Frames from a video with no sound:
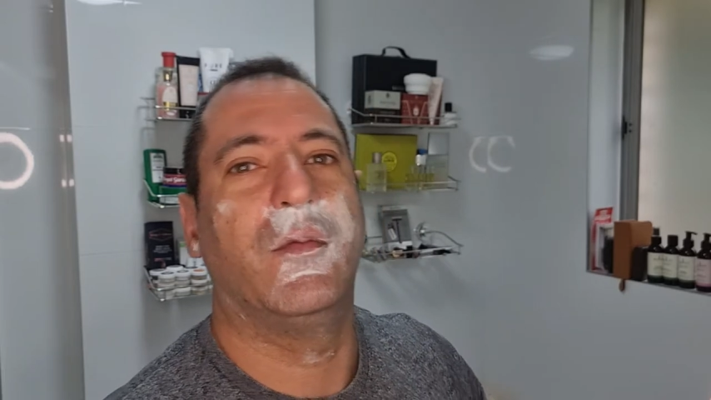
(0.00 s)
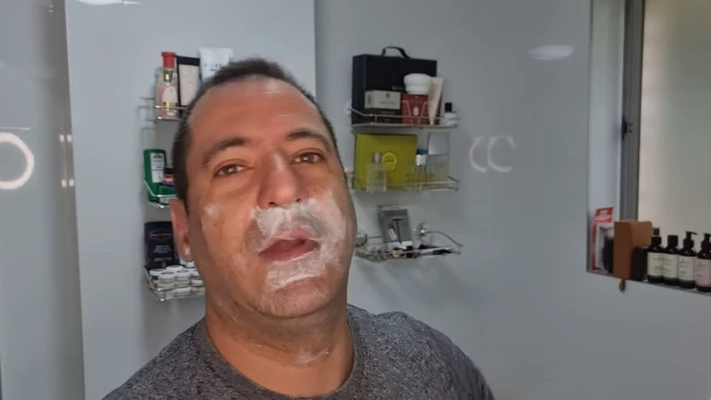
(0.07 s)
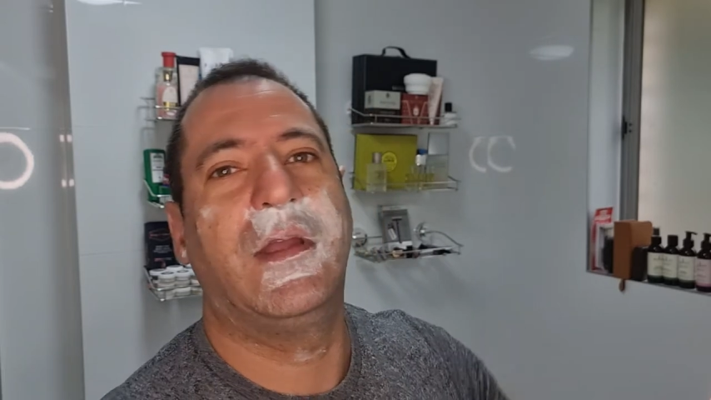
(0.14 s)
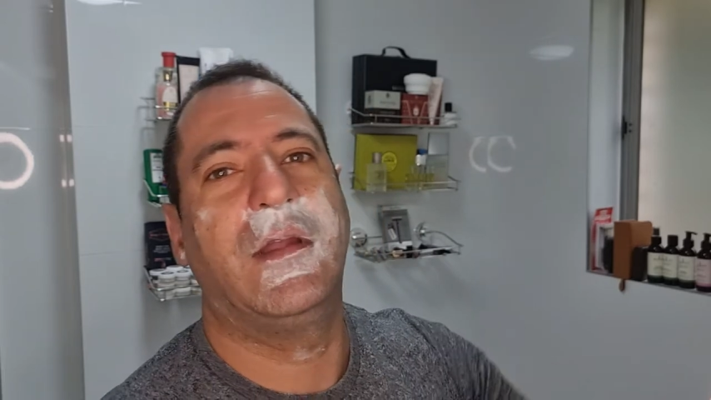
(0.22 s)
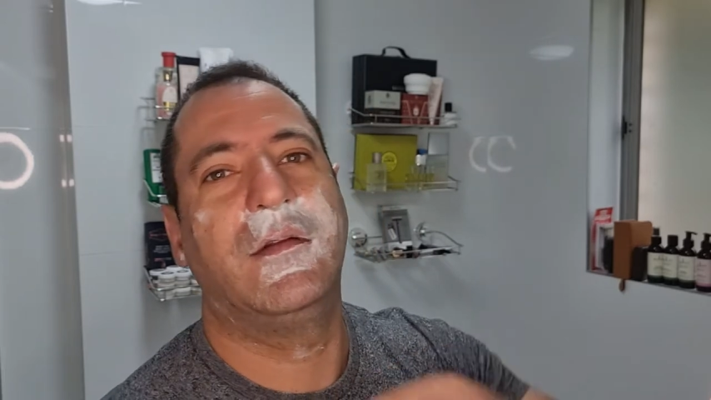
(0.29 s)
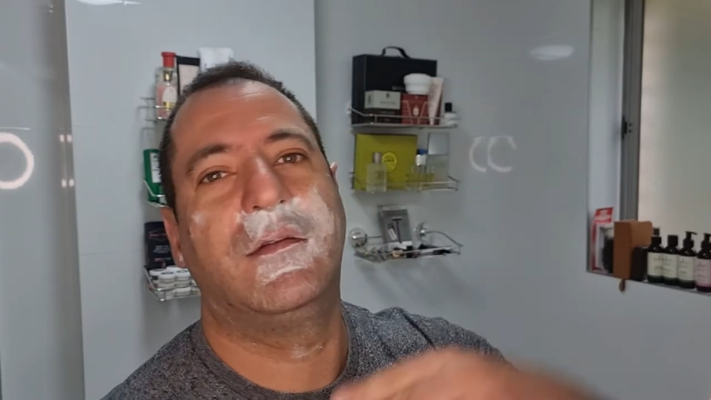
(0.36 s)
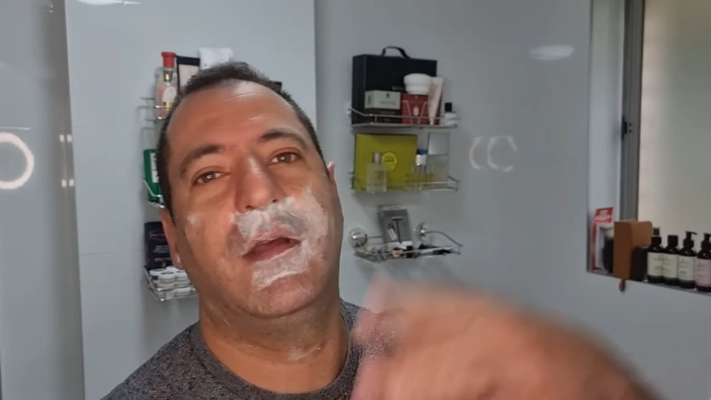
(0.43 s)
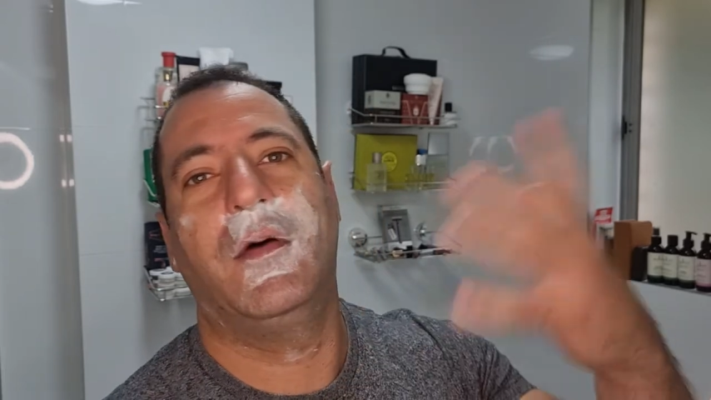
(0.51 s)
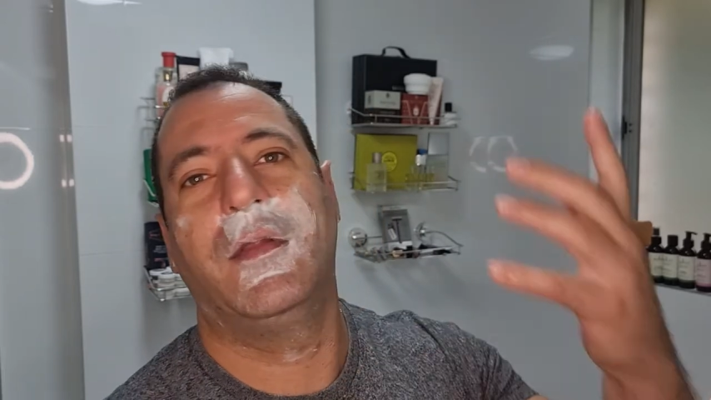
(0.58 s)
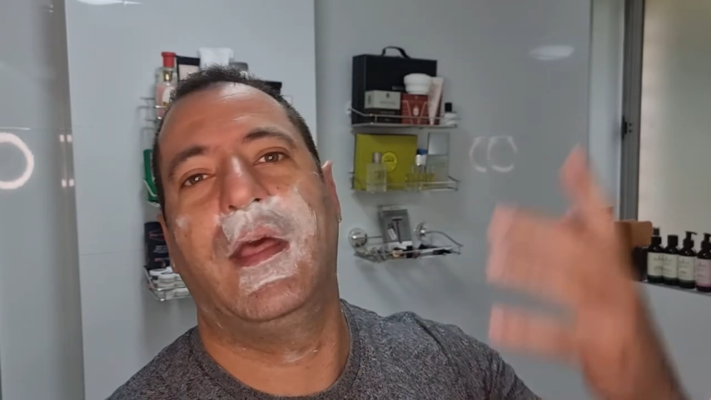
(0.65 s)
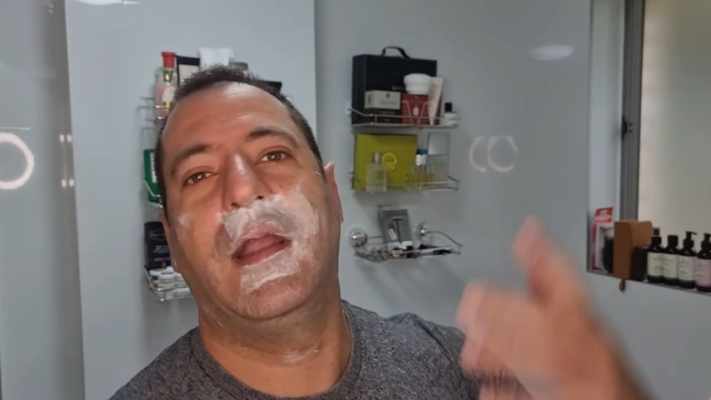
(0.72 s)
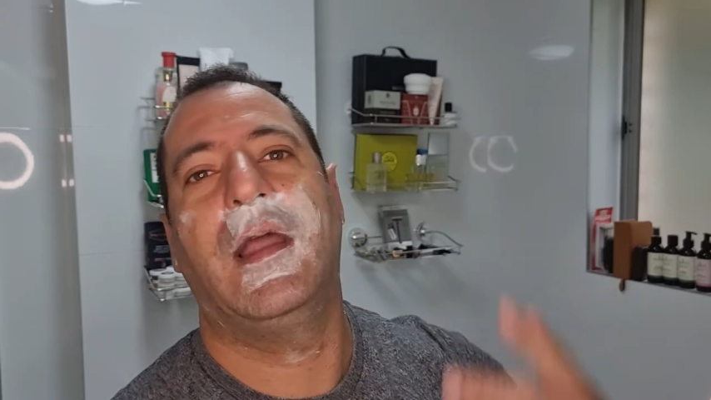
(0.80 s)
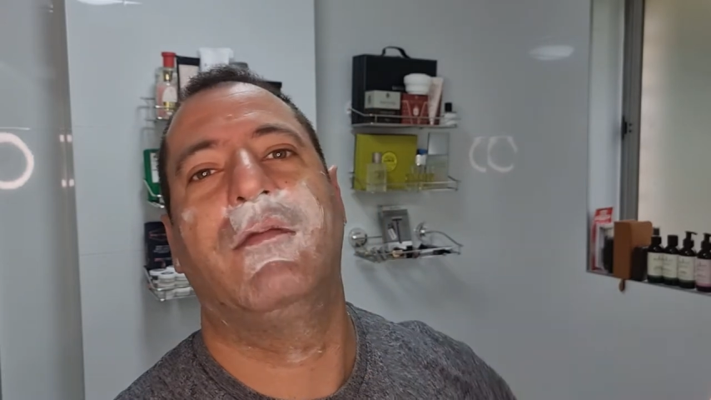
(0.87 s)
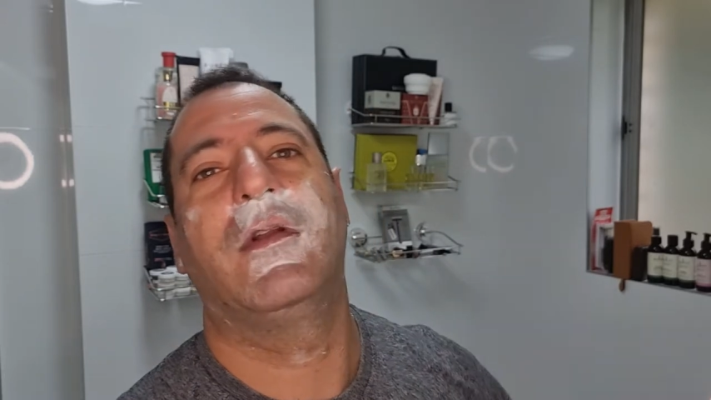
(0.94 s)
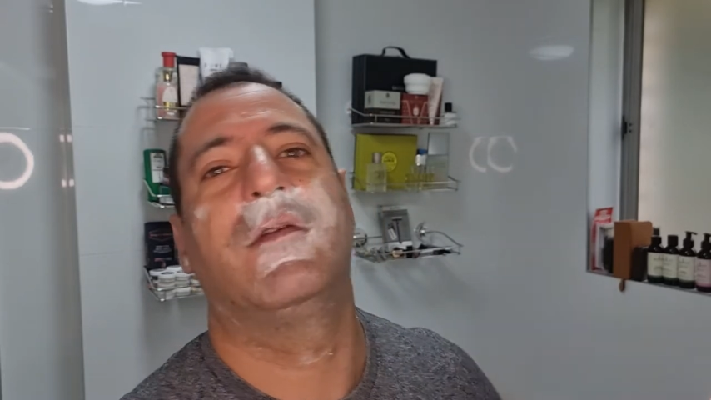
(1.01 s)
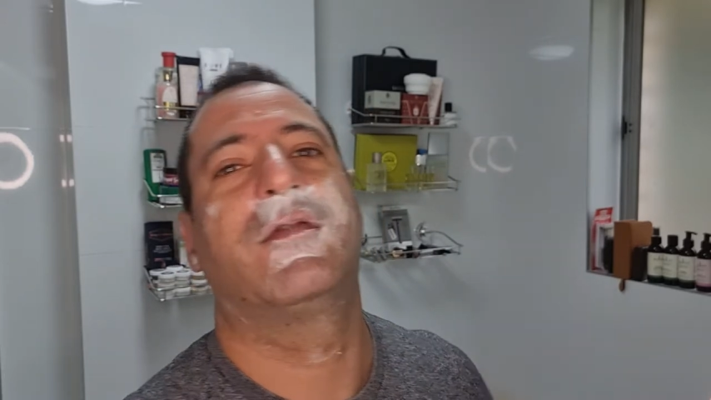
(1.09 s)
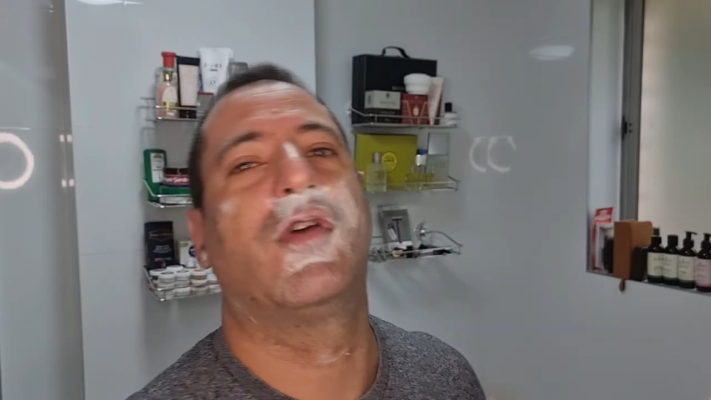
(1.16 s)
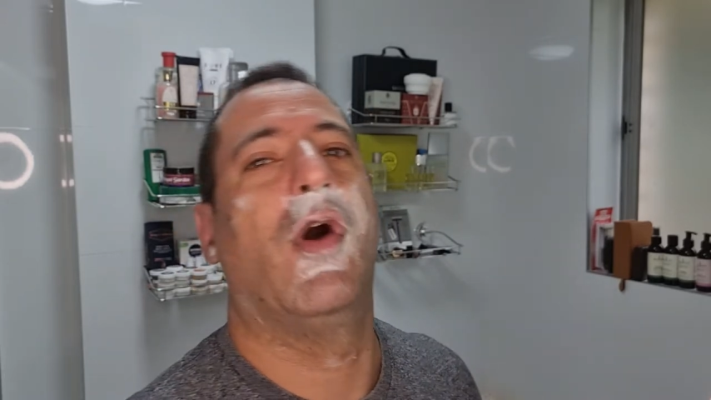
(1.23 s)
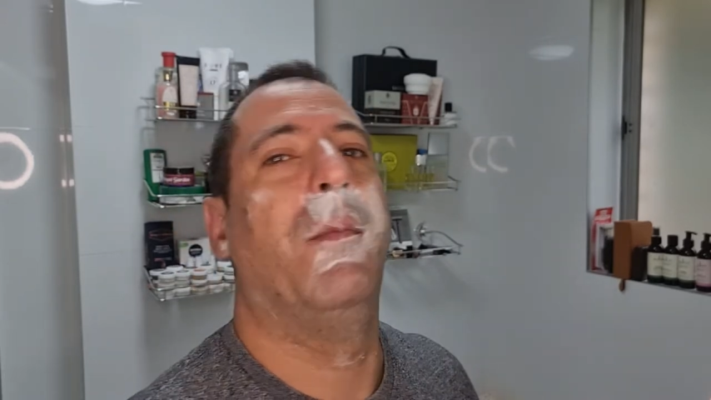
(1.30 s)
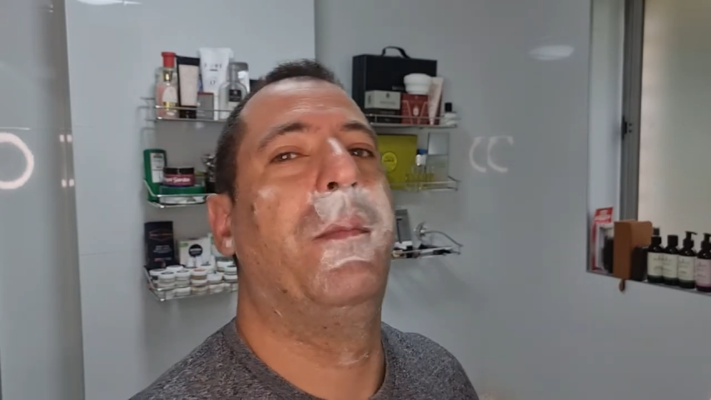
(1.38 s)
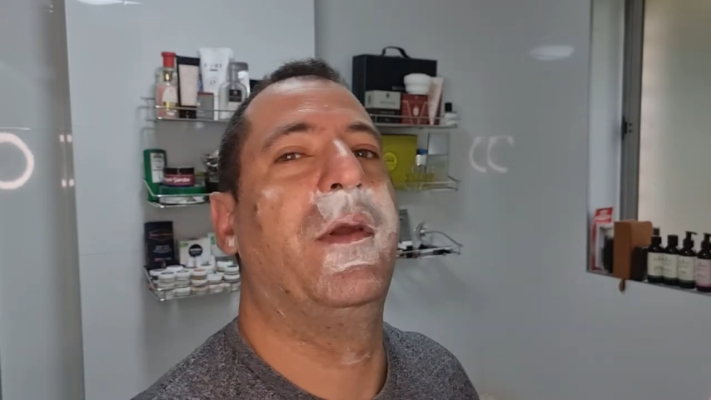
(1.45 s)
we can tell their level of
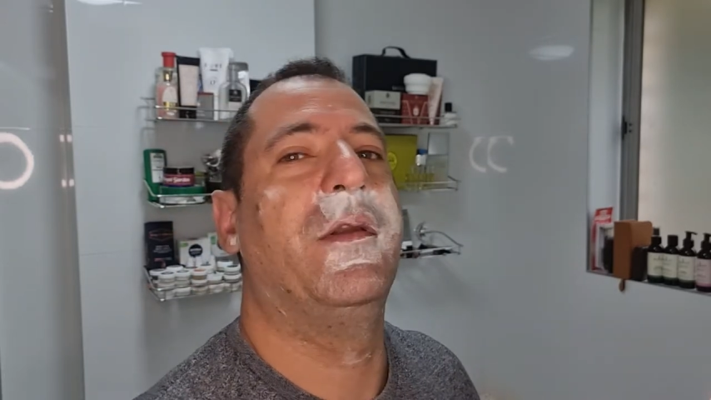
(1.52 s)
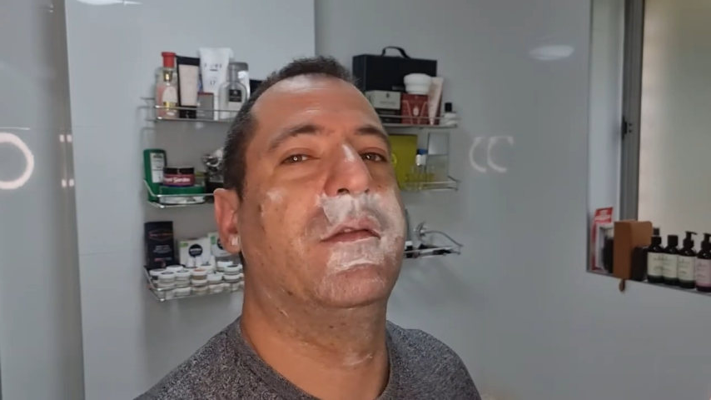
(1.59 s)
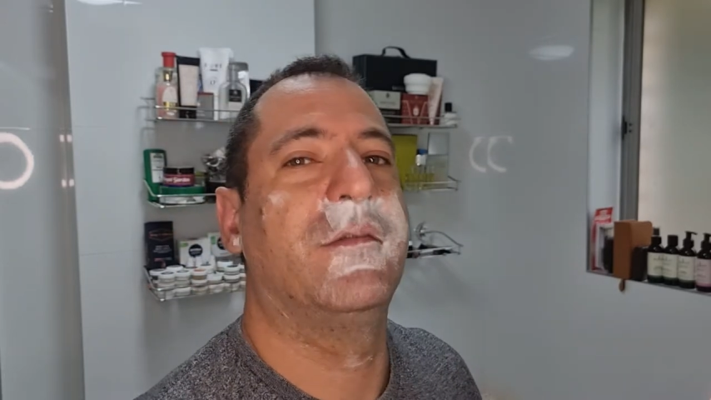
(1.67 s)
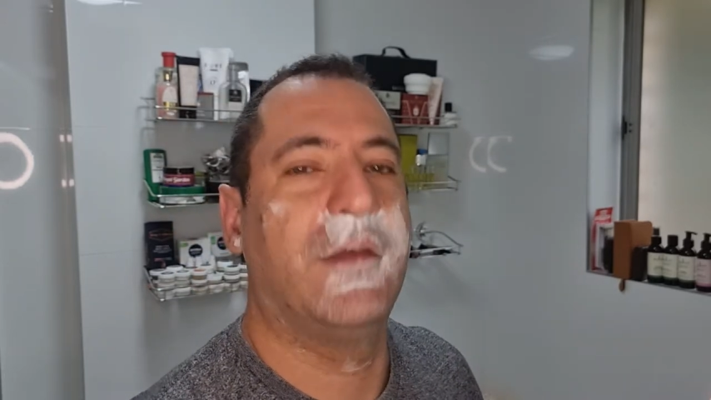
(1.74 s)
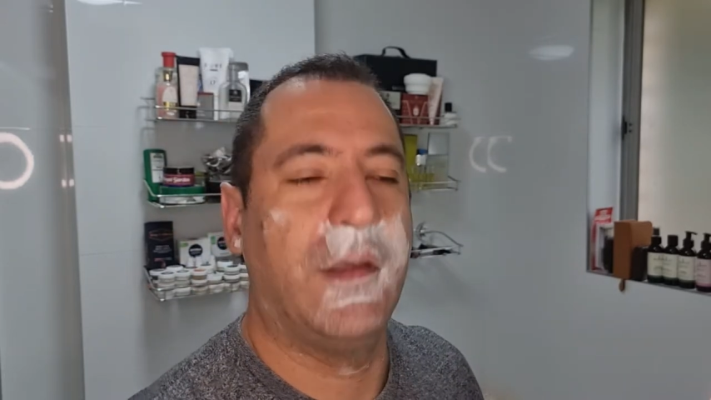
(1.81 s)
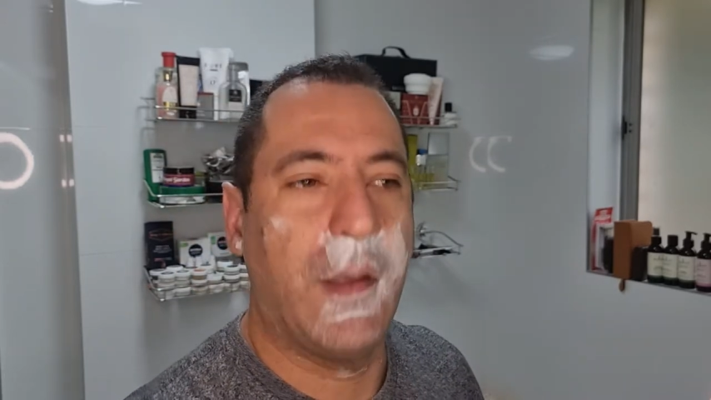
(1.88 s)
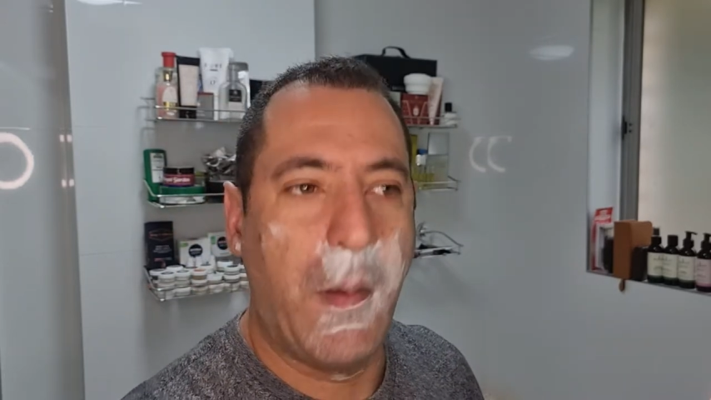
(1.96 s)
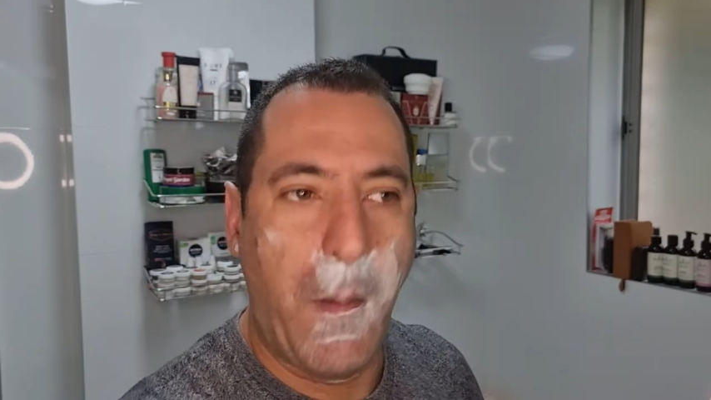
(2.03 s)
competency.